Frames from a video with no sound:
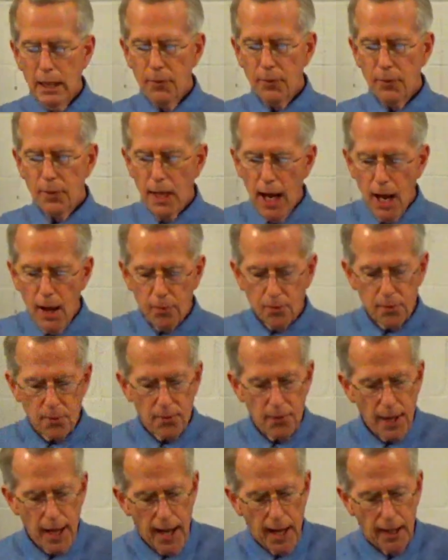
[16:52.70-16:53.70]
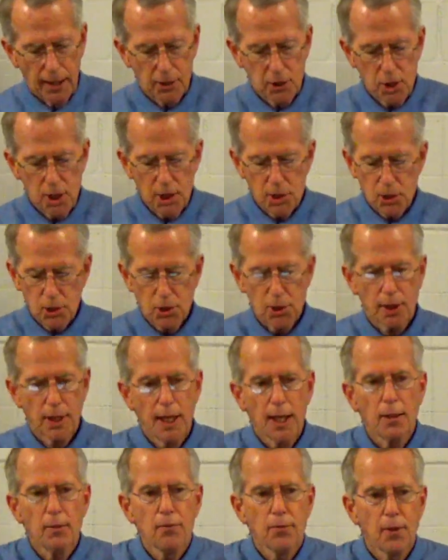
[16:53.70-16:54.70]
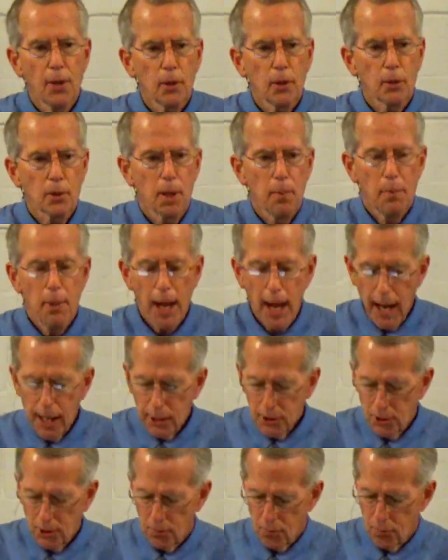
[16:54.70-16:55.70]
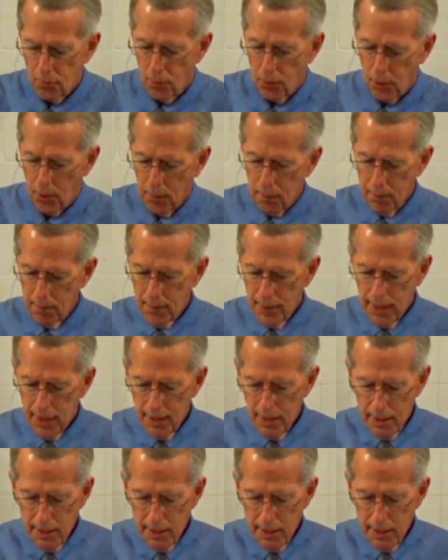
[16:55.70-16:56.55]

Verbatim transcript: Even after that, Jesus again felt compassion for them,